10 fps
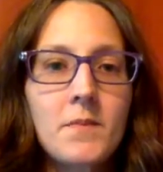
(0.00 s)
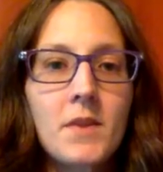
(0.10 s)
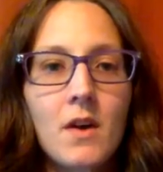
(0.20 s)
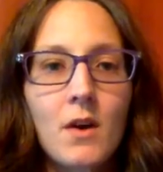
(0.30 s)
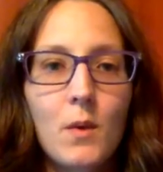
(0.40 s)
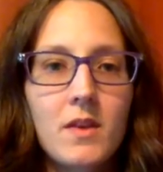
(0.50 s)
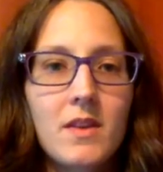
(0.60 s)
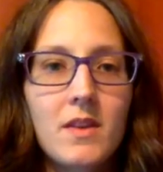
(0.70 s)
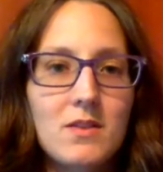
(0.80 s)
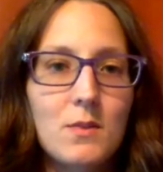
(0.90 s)
or they
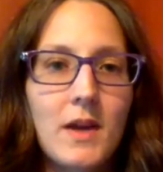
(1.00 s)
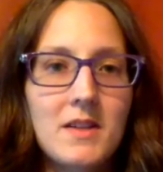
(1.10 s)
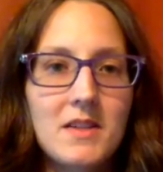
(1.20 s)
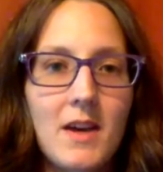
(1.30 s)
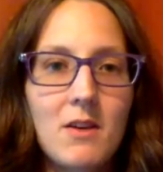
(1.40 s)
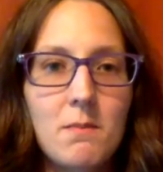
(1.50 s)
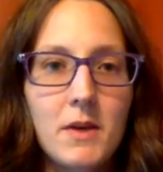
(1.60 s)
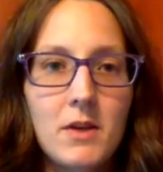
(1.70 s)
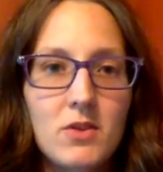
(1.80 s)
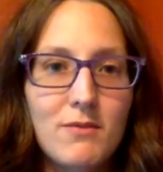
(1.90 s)
just write down a
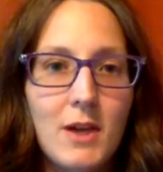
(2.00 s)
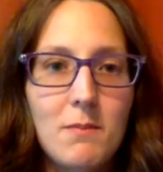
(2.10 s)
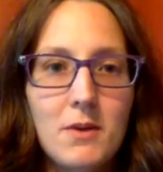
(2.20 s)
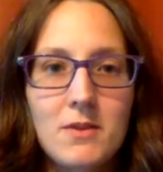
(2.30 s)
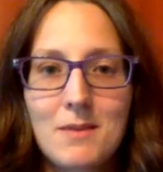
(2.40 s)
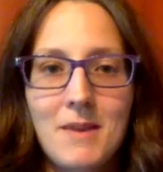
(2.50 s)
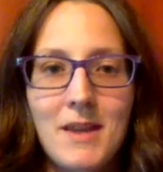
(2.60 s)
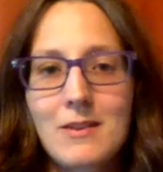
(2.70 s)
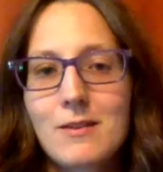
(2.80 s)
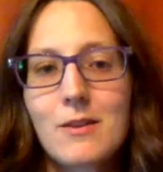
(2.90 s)
bunch of numbers and make
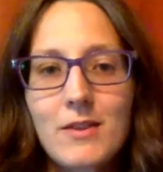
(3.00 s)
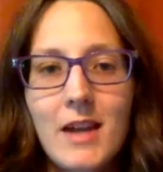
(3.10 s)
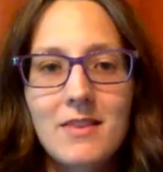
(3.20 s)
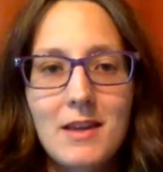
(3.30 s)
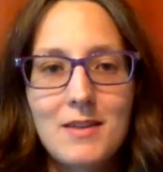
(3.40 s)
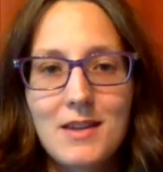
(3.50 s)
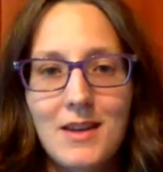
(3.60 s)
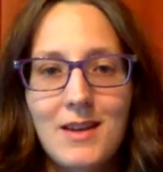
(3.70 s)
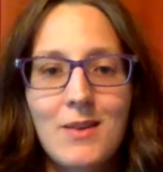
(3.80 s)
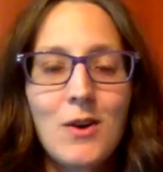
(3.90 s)
it look like they did
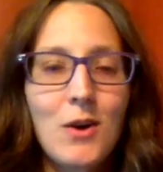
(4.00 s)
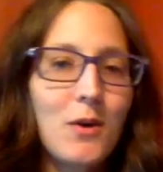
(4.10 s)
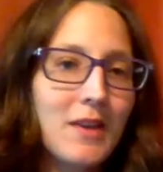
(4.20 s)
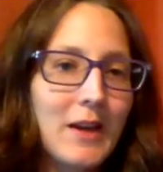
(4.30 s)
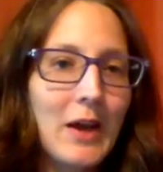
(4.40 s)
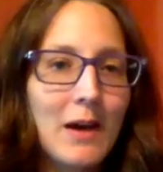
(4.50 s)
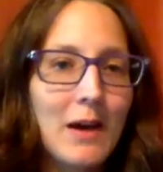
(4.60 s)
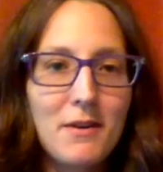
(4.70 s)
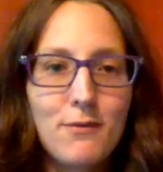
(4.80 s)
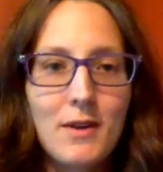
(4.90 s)
it, or they copy
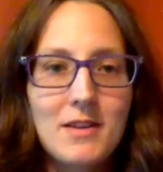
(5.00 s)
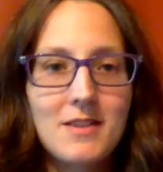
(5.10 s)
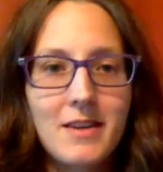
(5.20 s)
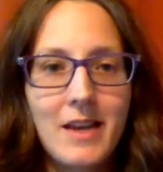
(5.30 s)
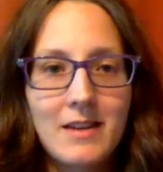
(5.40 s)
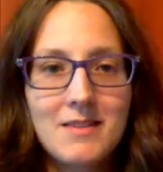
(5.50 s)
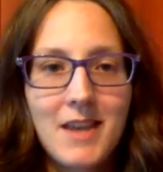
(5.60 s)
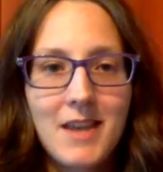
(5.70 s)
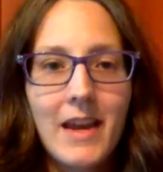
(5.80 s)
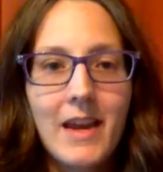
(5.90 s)
your friends the next
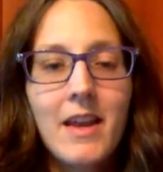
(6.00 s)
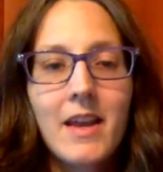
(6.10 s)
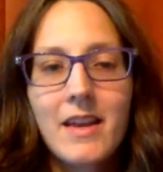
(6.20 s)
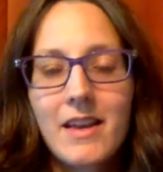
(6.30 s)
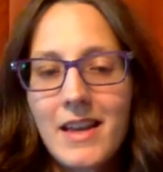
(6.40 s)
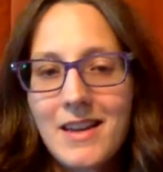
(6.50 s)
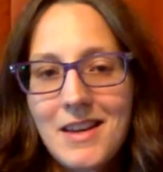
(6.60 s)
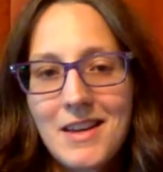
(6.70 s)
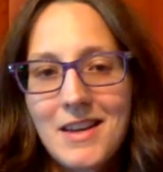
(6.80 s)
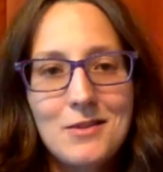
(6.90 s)
day. In
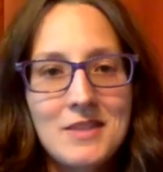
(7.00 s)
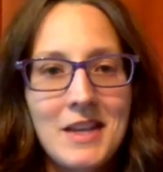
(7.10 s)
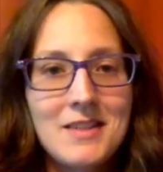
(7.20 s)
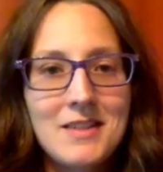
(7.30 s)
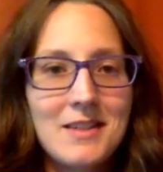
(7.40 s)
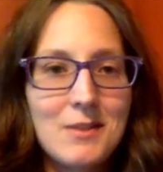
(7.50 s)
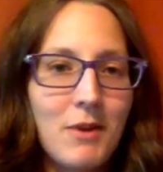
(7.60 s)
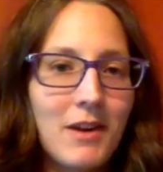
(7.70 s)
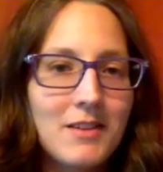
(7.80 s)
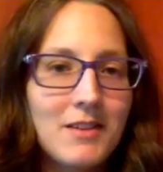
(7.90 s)
any of those cases, the
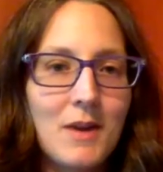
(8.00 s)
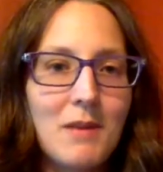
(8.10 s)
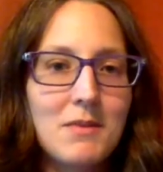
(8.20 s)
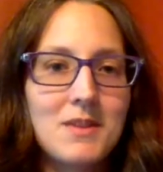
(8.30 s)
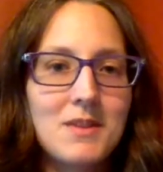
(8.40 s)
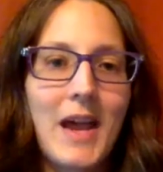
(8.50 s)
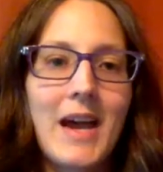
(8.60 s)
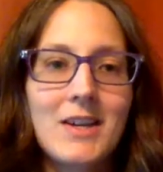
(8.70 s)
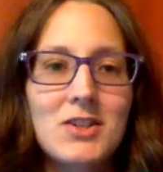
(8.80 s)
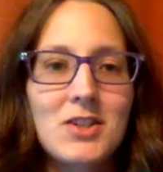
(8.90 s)
practice problems don't
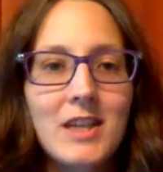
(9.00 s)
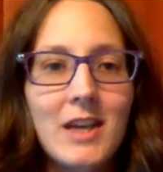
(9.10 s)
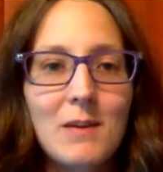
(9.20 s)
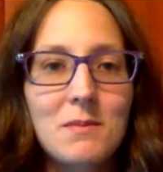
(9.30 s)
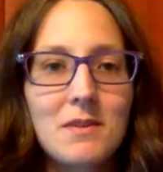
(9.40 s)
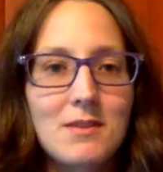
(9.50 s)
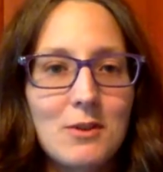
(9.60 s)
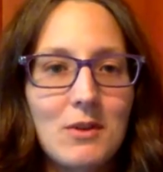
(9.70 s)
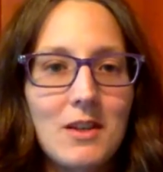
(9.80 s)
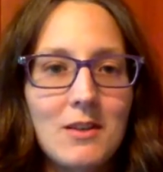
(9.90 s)
actually help the
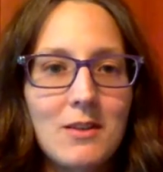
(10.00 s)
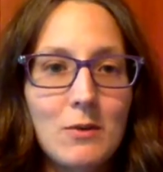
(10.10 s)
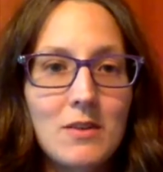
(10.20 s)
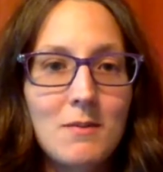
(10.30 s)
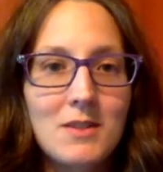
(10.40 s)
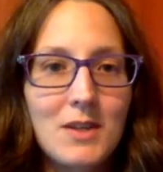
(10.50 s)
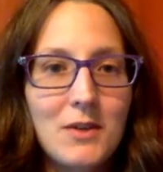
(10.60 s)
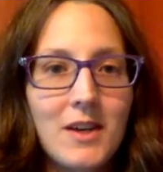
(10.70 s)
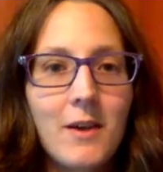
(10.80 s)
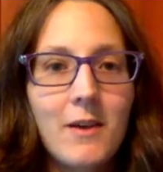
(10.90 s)
student learn the
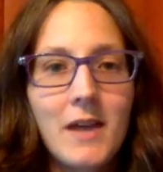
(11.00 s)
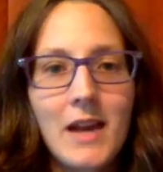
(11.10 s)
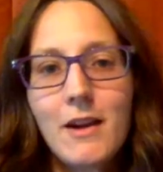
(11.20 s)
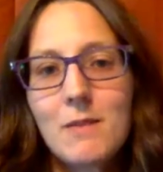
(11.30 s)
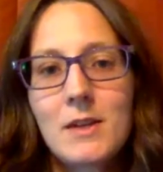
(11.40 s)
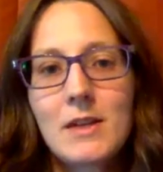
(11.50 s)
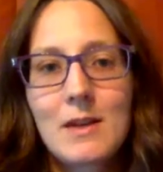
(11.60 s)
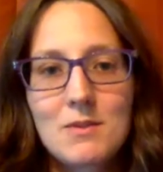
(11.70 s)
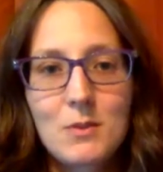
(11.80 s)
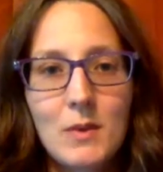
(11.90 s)
material, and it
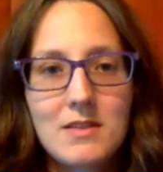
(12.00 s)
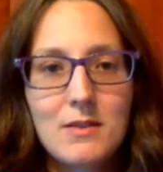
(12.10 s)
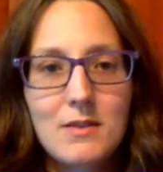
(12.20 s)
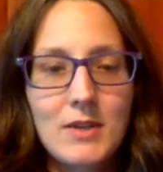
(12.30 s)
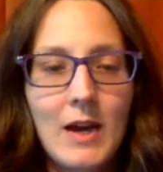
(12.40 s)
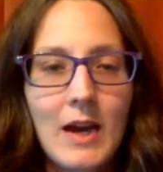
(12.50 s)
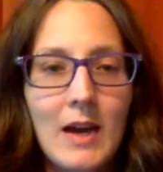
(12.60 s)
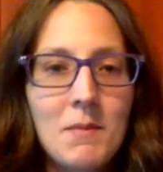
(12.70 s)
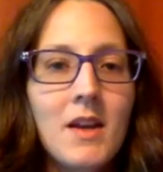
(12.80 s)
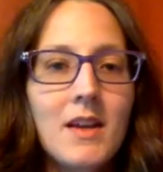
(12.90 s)
becomes a waste of time.
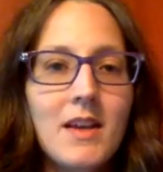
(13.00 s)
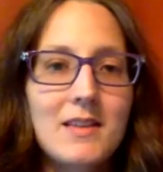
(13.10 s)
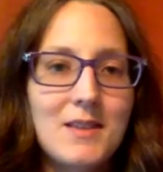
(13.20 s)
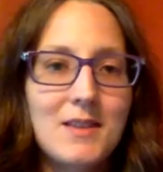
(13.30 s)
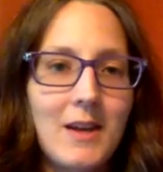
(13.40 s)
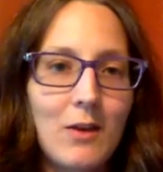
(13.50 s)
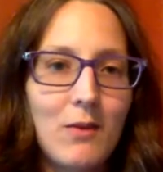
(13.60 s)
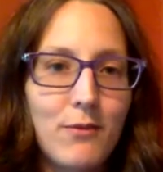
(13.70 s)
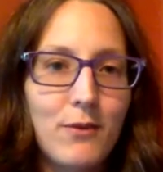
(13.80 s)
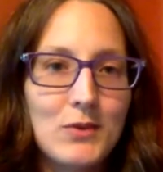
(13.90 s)
It's not
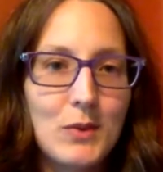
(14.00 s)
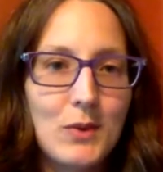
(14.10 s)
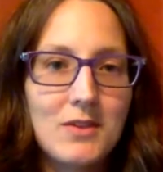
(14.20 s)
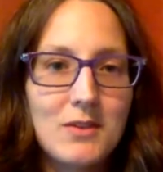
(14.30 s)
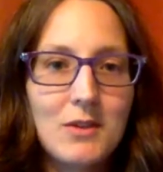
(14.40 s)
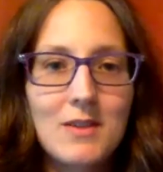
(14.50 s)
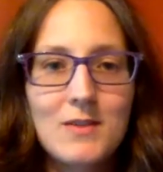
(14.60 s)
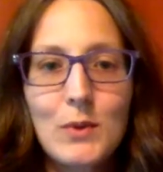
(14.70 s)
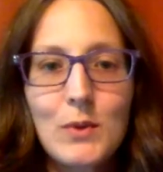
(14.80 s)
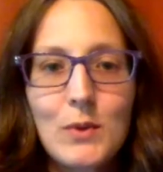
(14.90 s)
helpful to our students
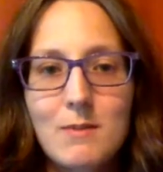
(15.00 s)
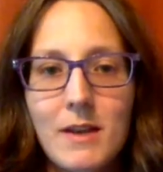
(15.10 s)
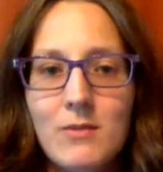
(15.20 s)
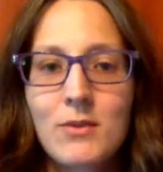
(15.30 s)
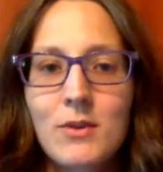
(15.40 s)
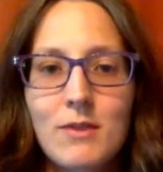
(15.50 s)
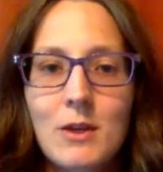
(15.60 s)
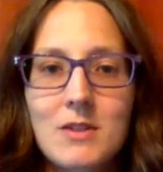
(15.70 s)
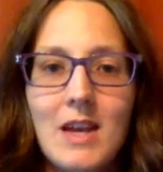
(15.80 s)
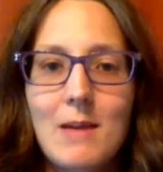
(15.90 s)
or respectful of their
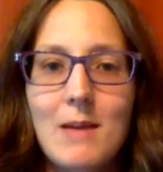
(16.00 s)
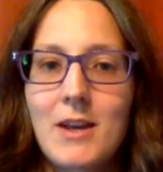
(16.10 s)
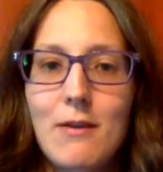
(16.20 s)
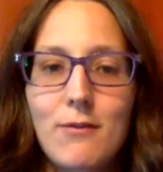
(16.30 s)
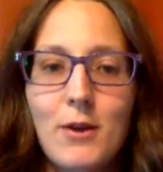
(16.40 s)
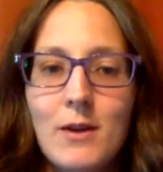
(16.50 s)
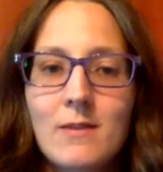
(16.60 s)
time and effort.